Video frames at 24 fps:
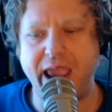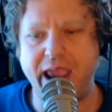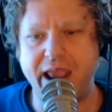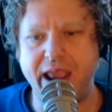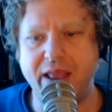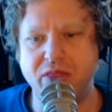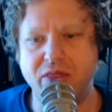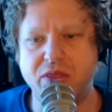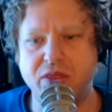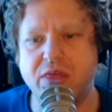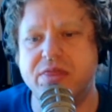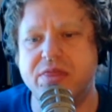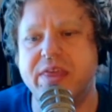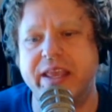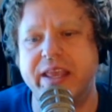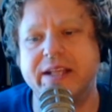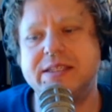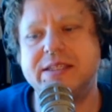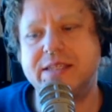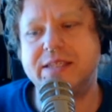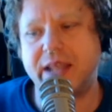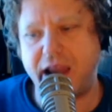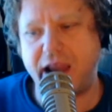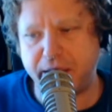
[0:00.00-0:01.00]
the
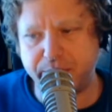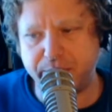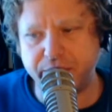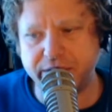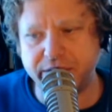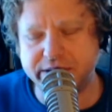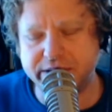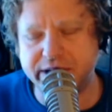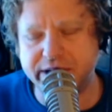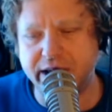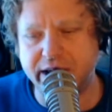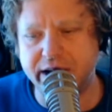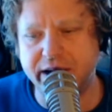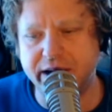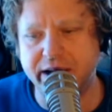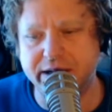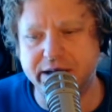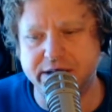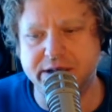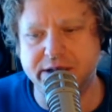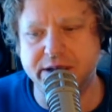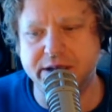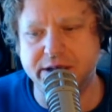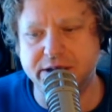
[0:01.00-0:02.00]
things that I present
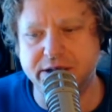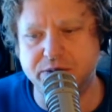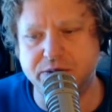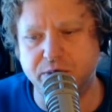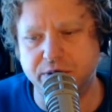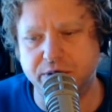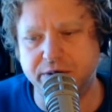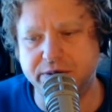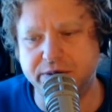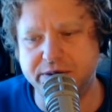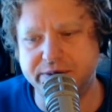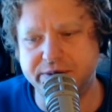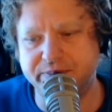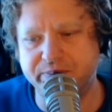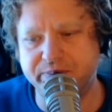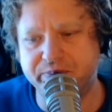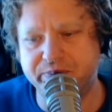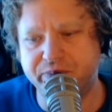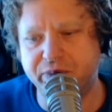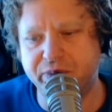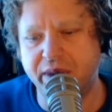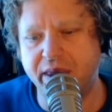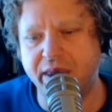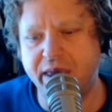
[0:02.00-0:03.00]
into this world.
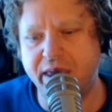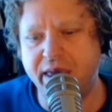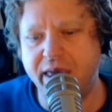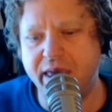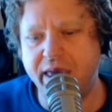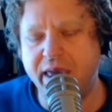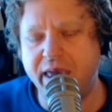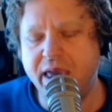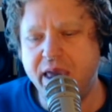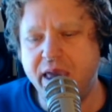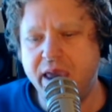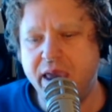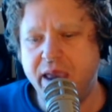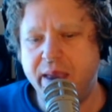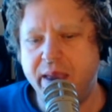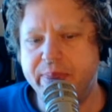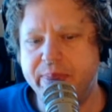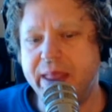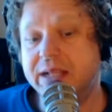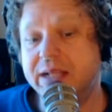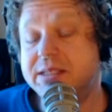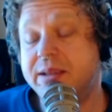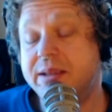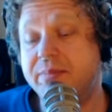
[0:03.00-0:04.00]
And
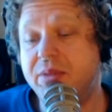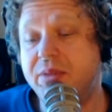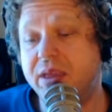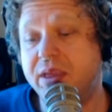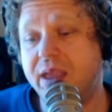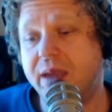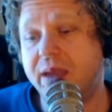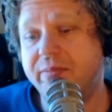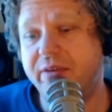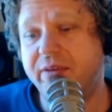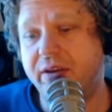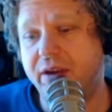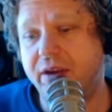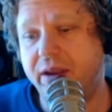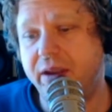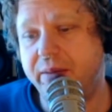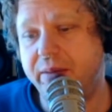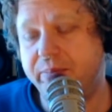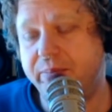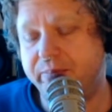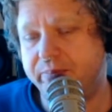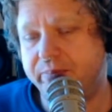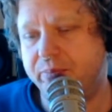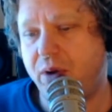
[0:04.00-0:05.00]
that's something I'm very
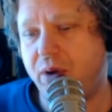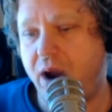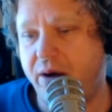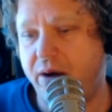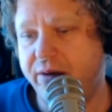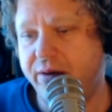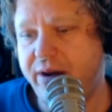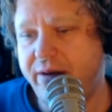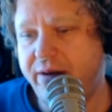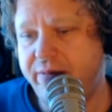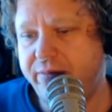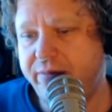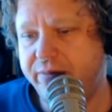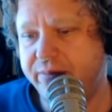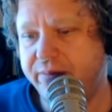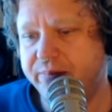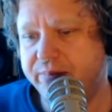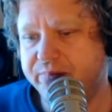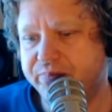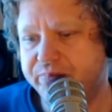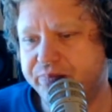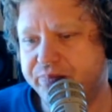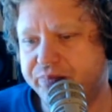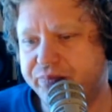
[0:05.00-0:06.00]
proud of.
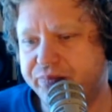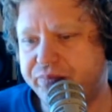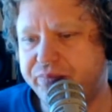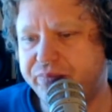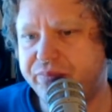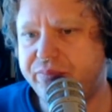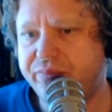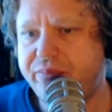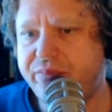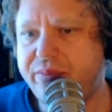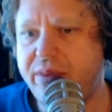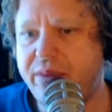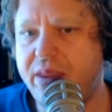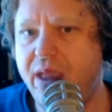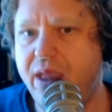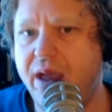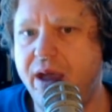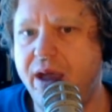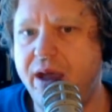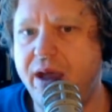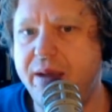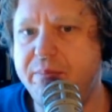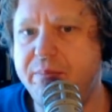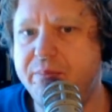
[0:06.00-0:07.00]

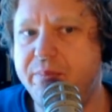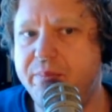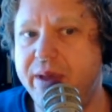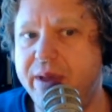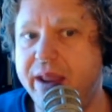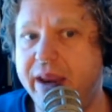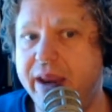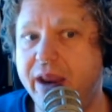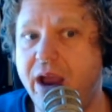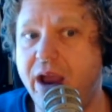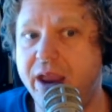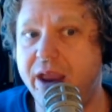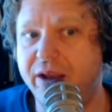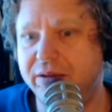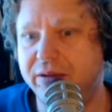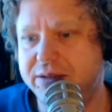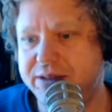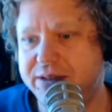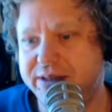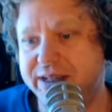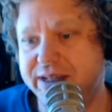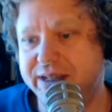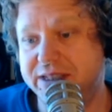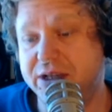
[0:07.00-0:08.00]
But
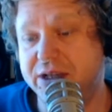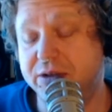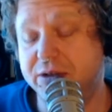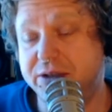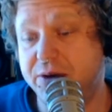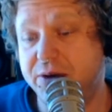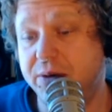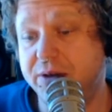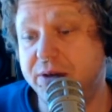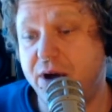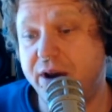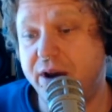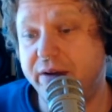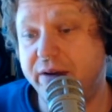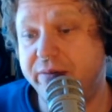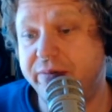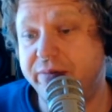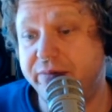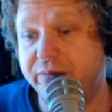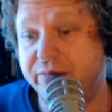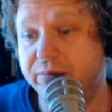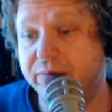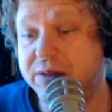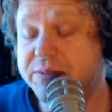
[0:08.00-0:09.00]
it's also a lot
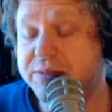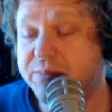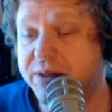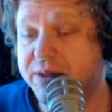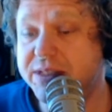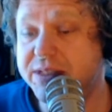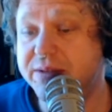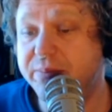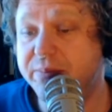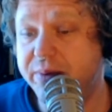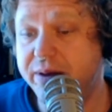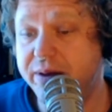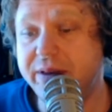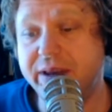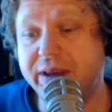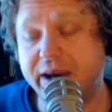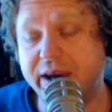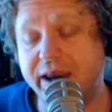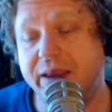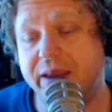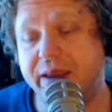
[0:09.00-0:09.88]
of responsibility.